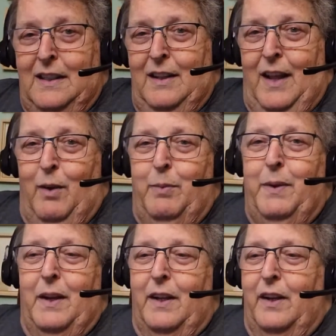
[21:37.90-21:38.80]
that would be
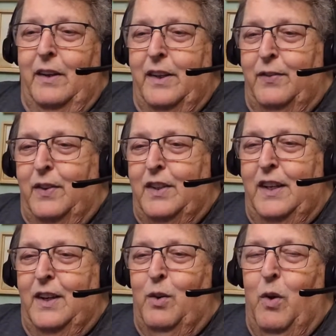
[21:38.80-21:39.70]
a little different,
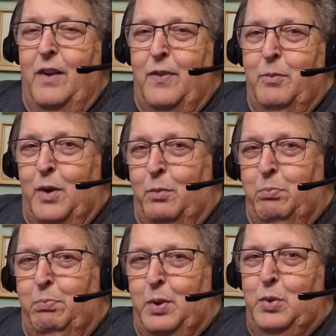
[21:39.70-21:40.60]
getting away from your
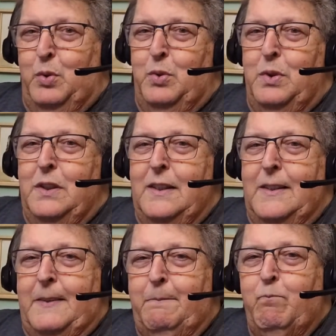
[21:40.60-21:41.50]
pool.
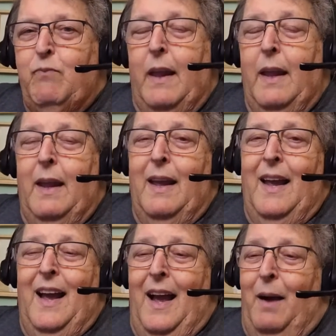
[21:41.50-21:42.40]

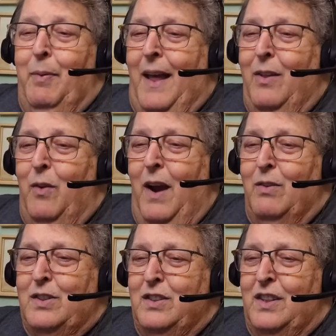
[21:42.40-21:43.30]
By the way, I
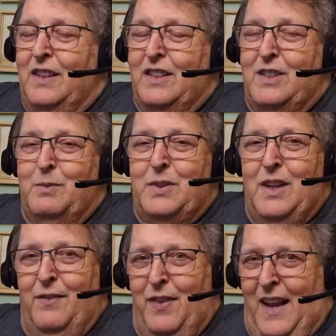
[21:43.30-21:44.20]
was looking at some
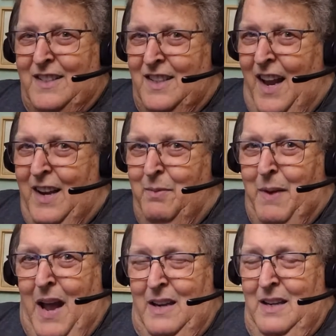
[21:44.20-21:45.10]
stuff last night
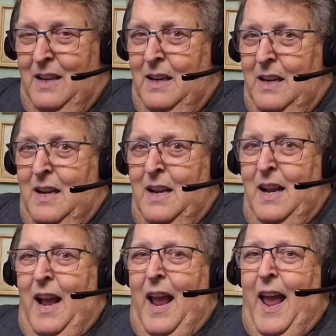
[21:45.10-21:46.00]
about
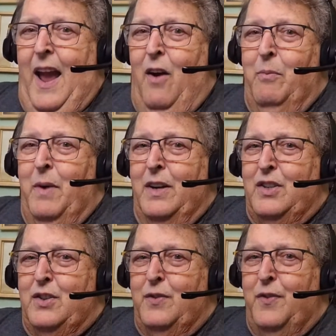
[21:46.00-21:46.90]
how
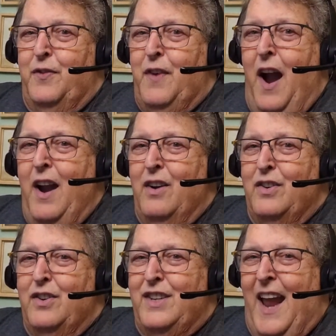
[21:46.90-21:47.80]
much fire
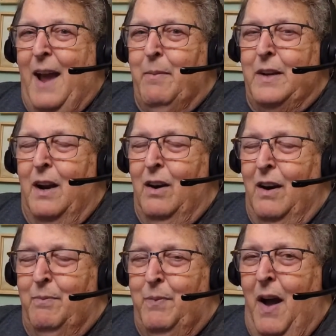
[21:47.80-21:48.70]
damage
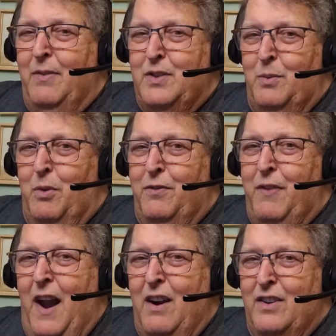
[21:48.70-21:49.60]
or possible
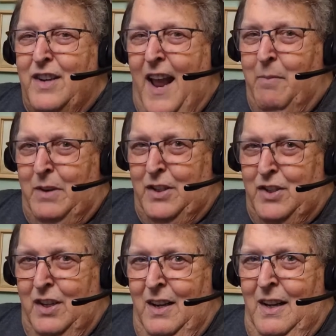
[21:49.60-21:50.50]
fire
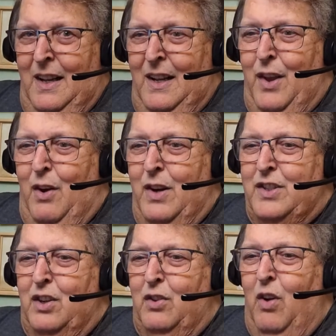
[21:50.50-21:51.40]
damage there is
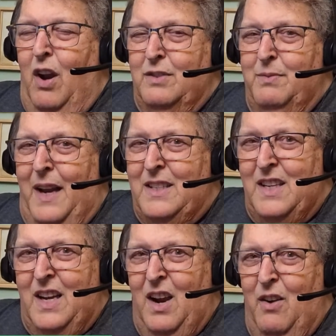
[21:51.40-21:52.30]
across
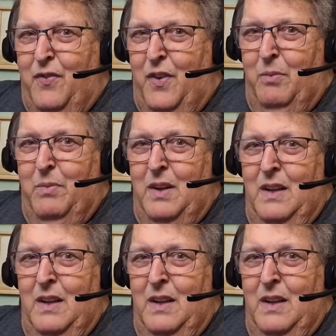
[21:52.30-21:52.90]
Mexico from